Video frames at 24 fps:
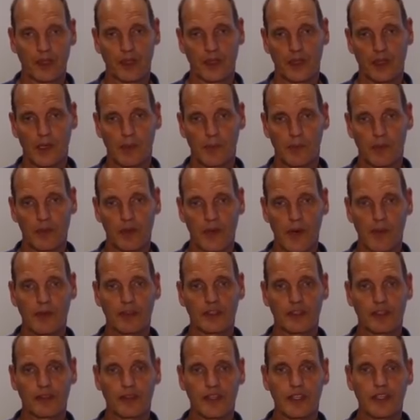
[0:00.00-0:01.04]

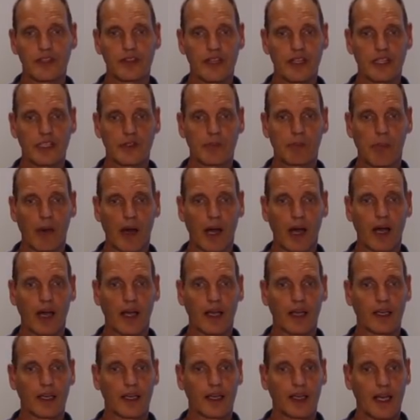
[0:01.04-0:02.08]
parameter of interest
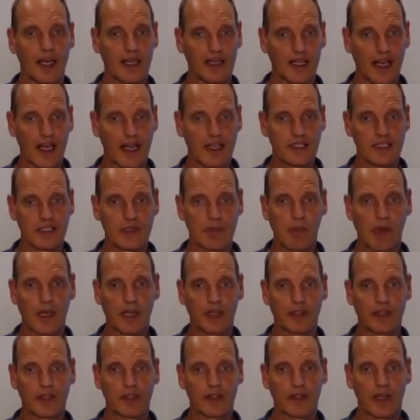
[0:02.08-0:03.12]
pi and the
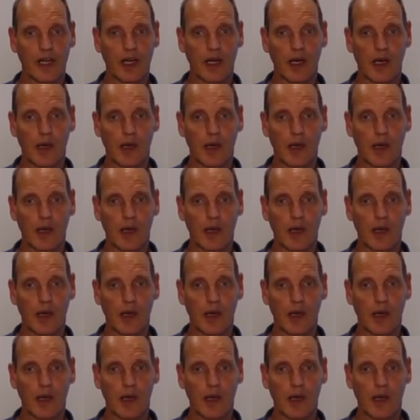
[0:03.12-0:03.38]
estimator